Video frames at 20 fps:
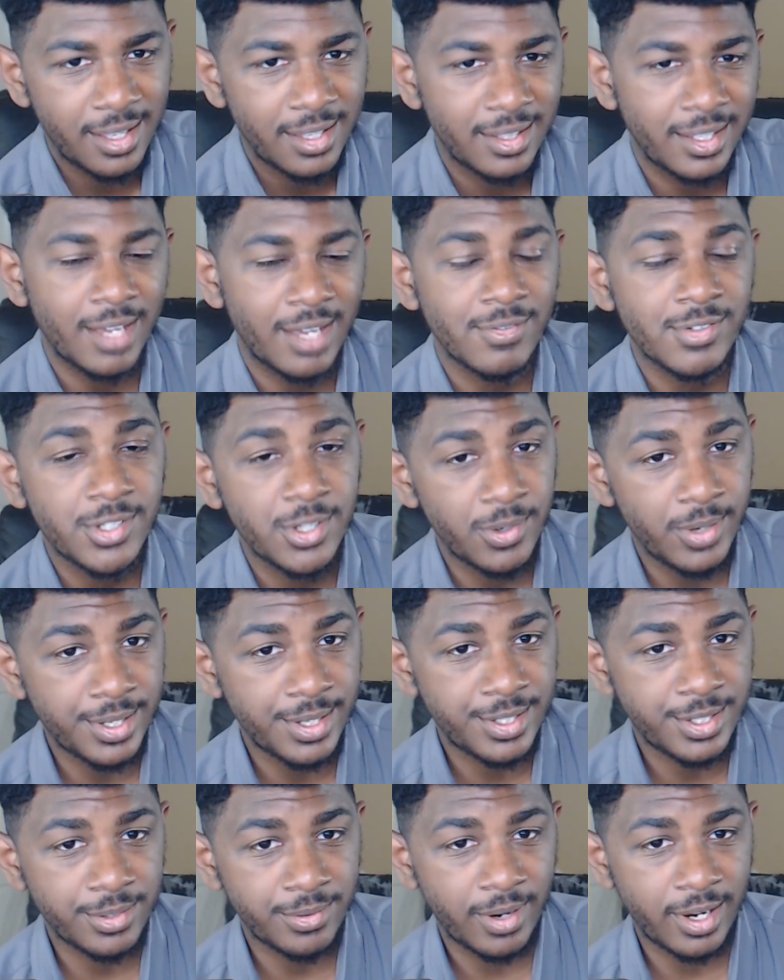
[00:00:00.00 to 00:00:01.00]
They have two
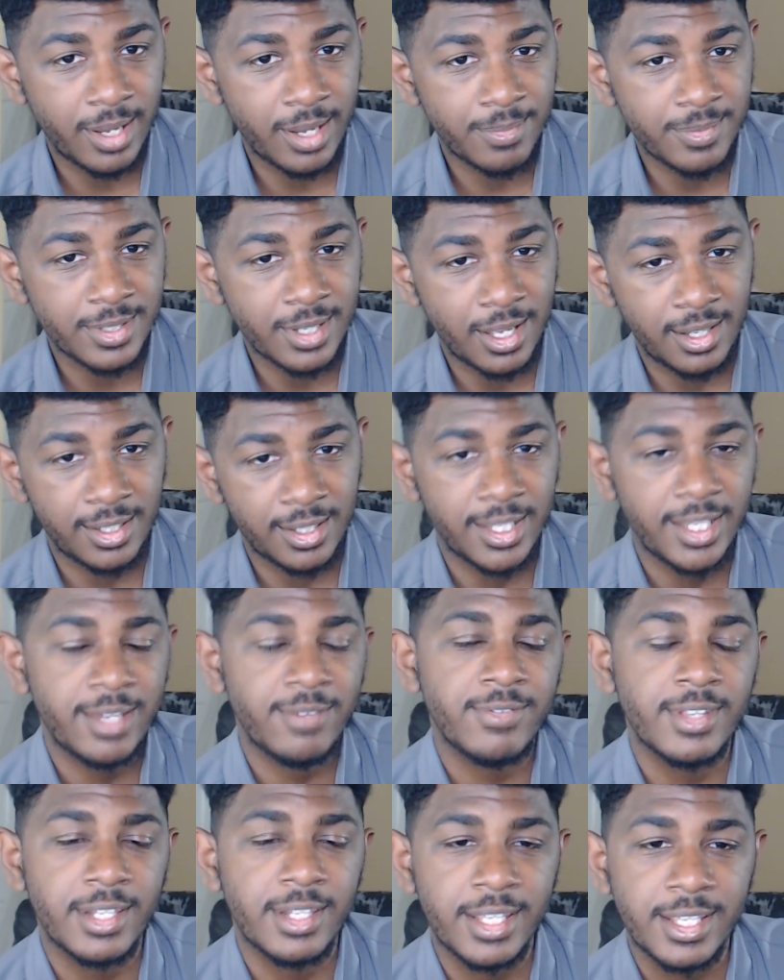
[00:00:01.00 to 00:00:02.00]
Instagrams. I'll leave
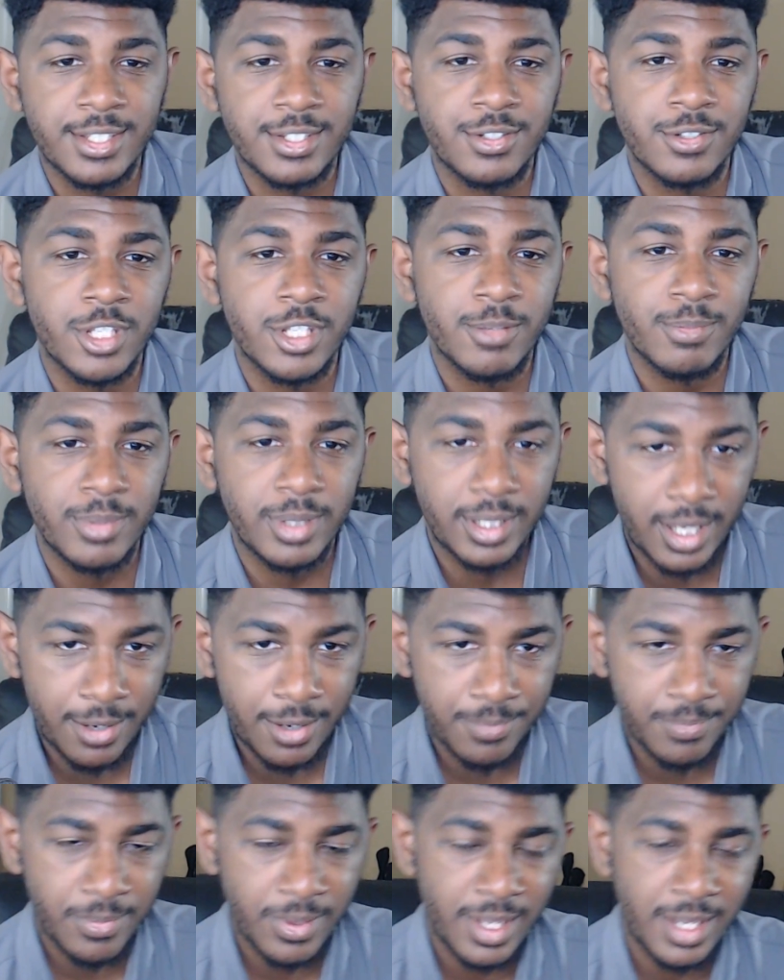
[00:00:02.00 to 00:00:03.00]
the links to them below,
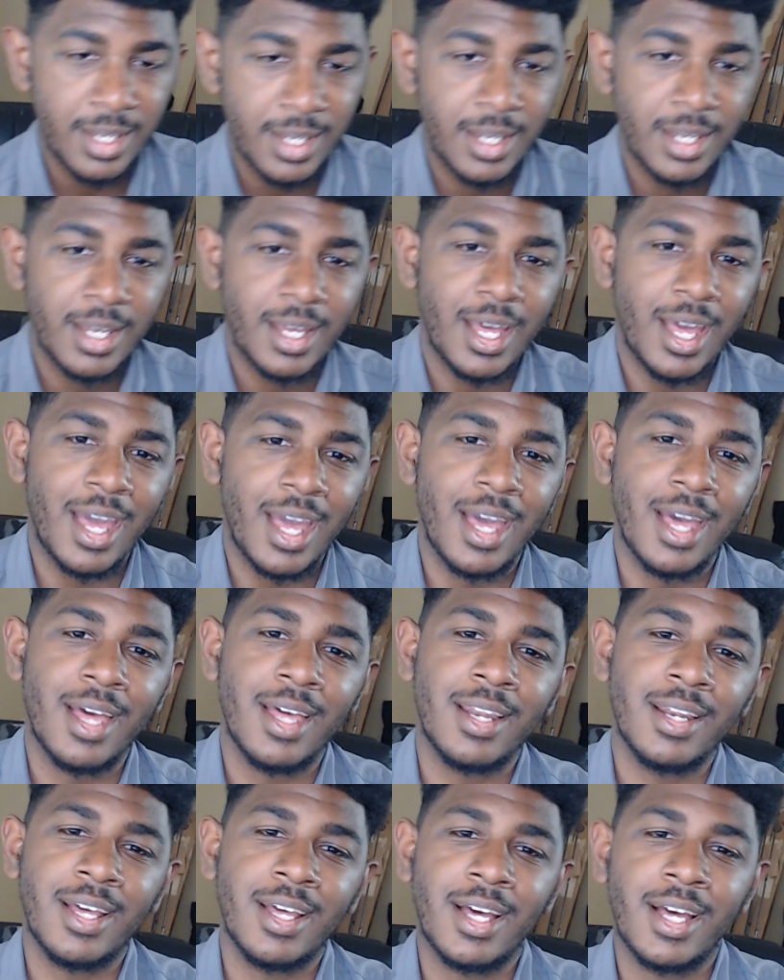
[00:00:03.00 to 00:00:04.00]

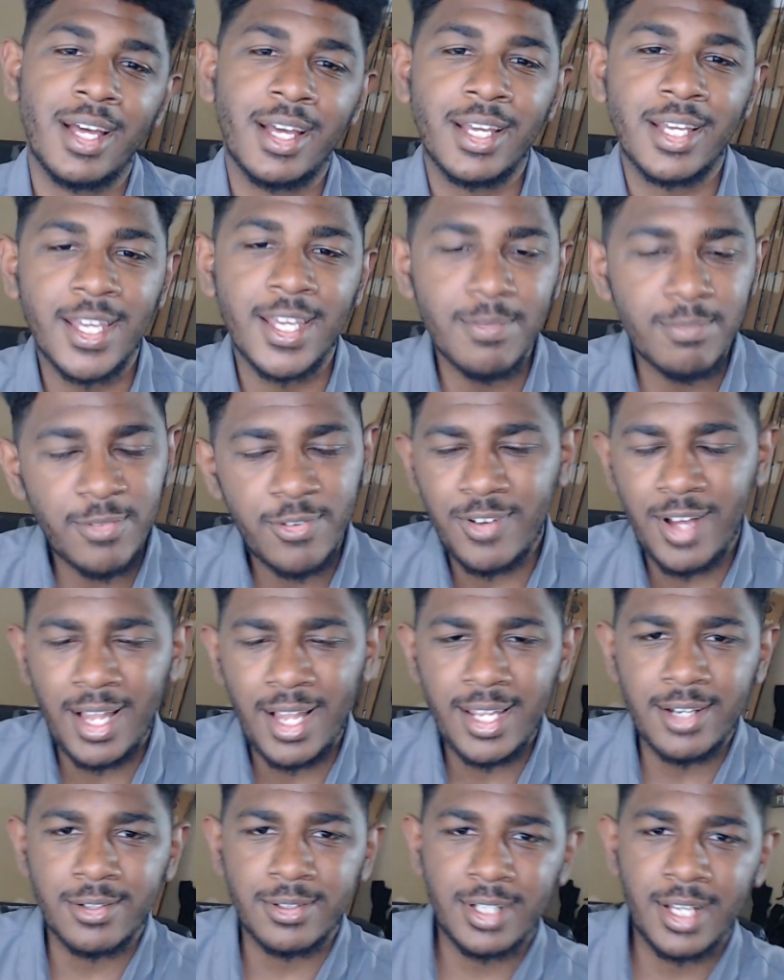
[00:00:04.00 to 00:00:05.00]
and give them a
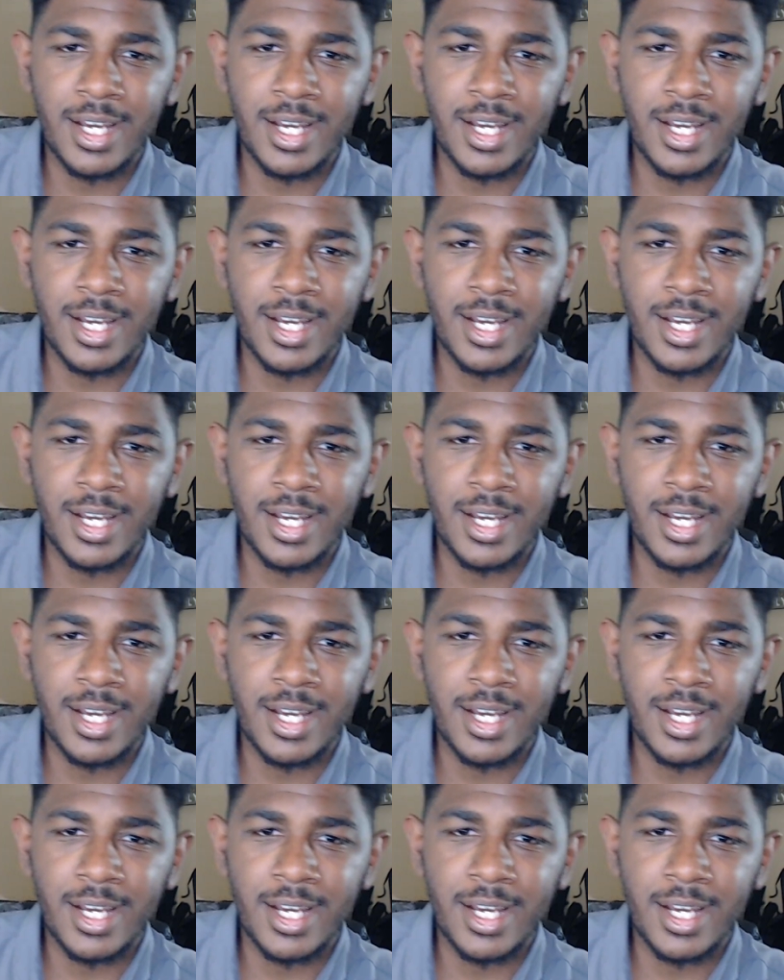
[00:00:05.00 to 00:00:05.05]
follow.